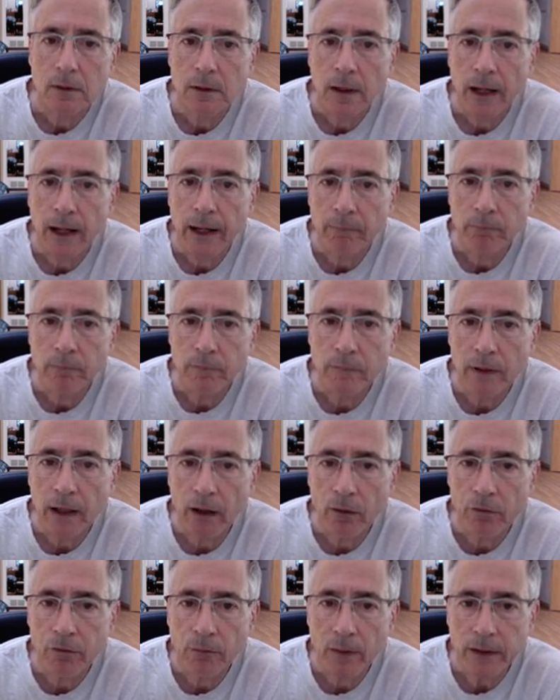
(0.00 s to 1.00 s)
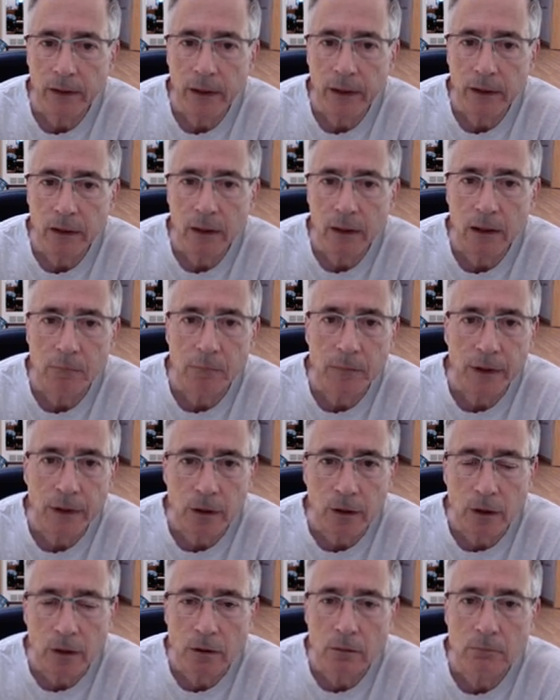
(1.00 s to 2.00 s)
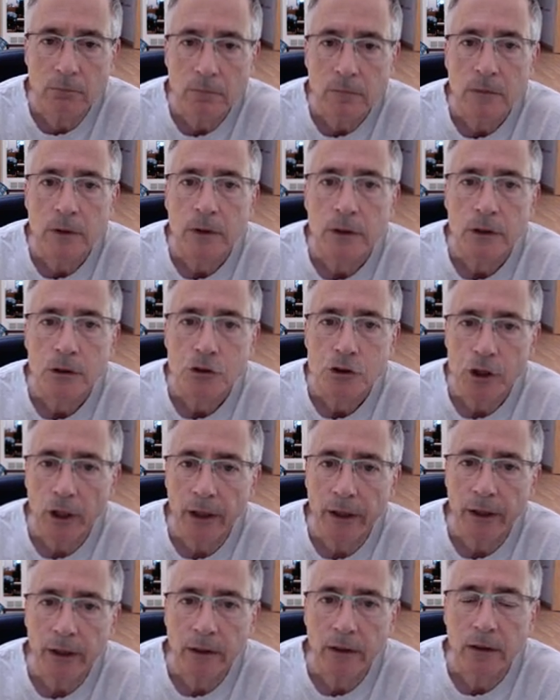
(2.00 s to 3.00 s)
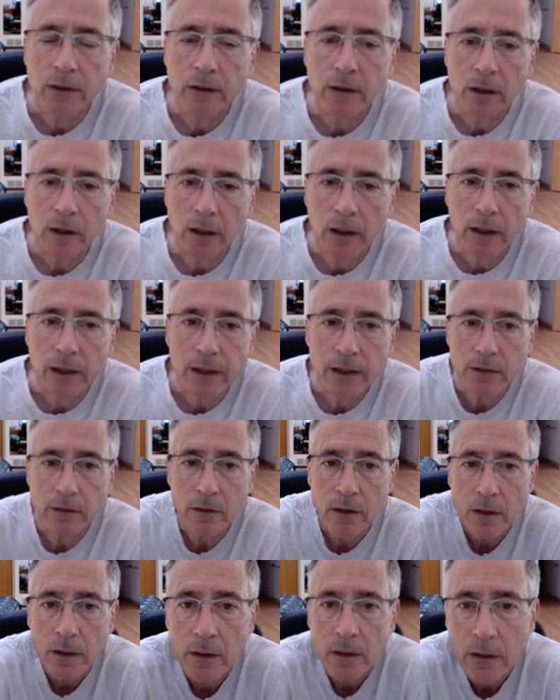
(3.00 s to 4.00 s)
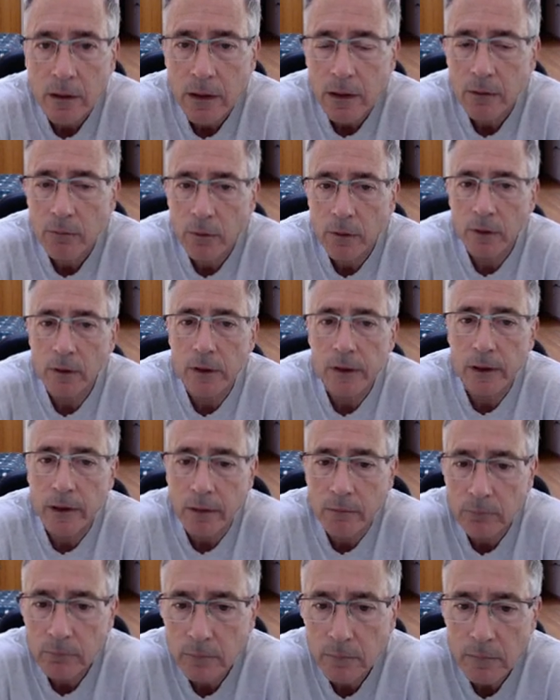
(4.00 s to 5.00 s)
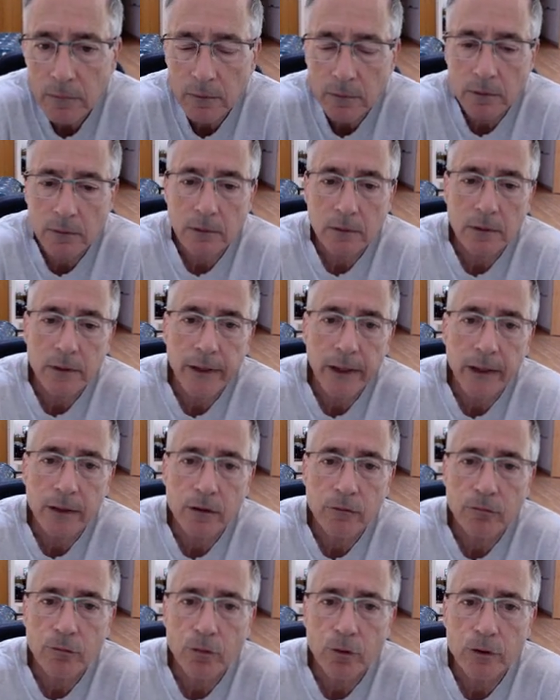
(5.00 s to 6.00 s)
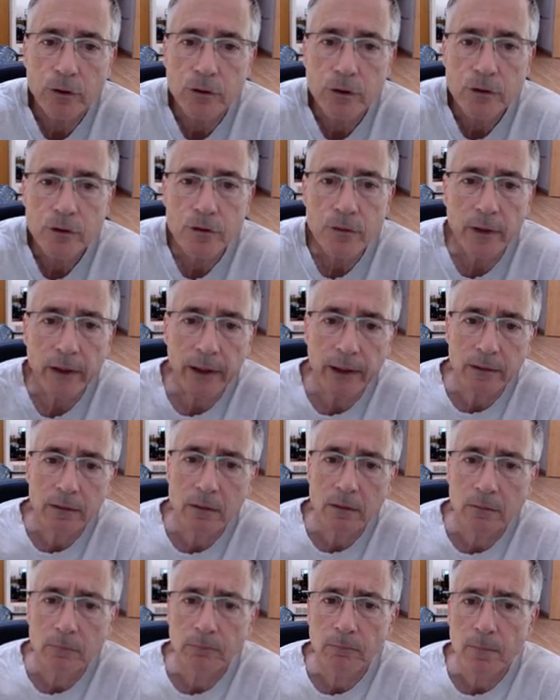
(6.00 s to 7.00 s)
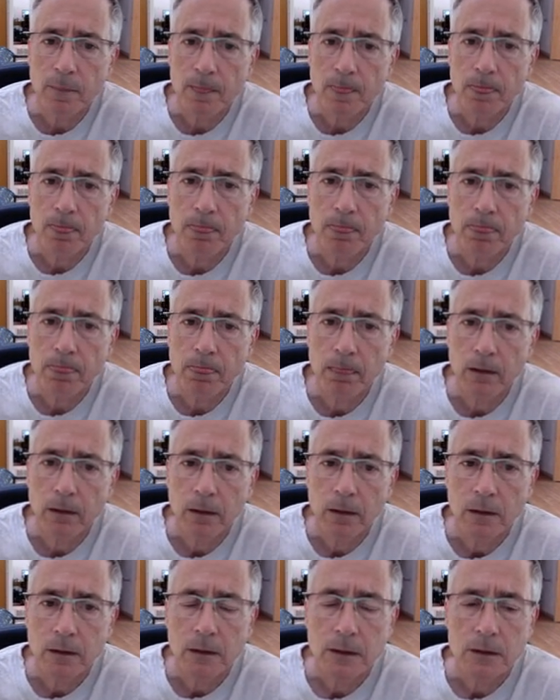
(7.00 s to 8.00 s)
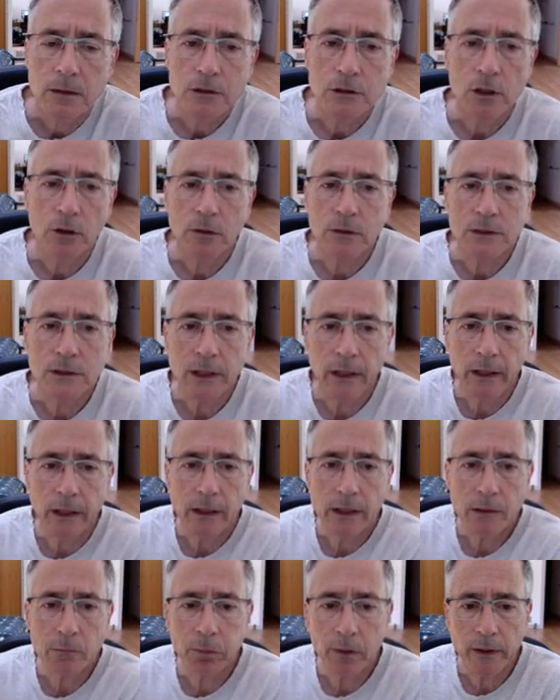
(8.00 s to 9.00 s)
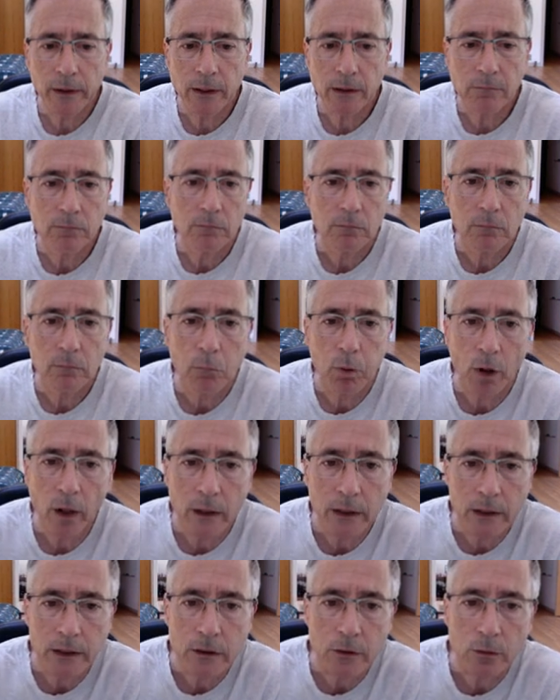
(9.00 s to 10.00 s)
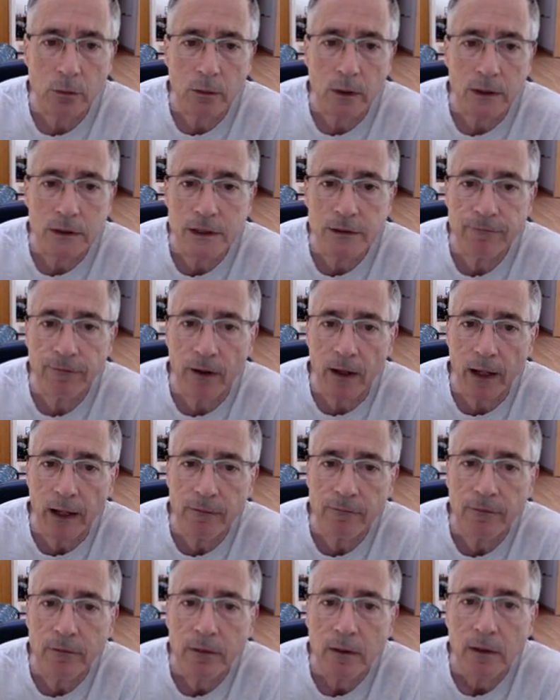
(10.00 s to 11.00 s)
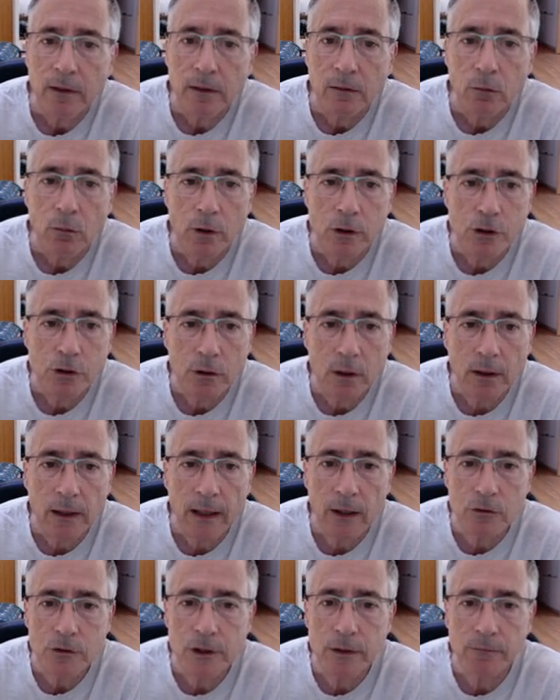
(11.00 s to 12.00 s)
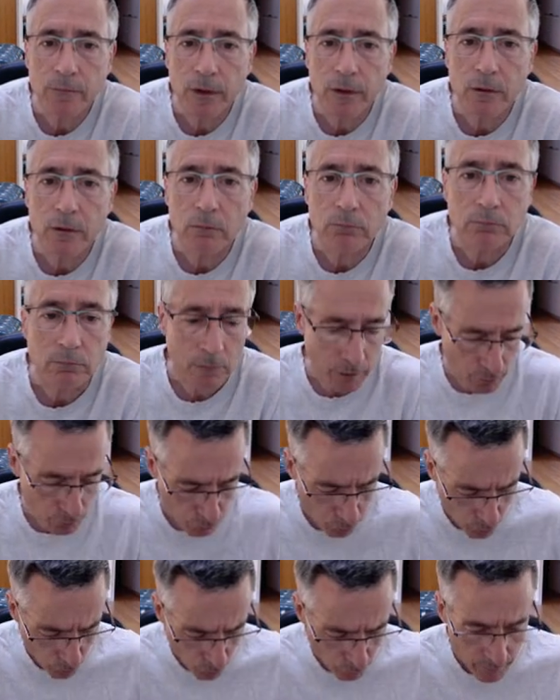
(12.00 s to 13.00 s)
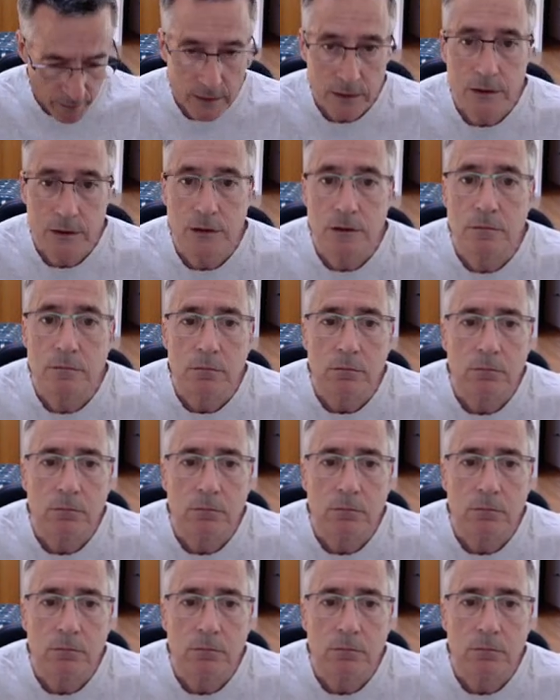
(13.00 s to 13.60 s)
I'm now threatening to come here check, and he really can't afford to do that. So instead, he played pawn to c5, which allows him to control this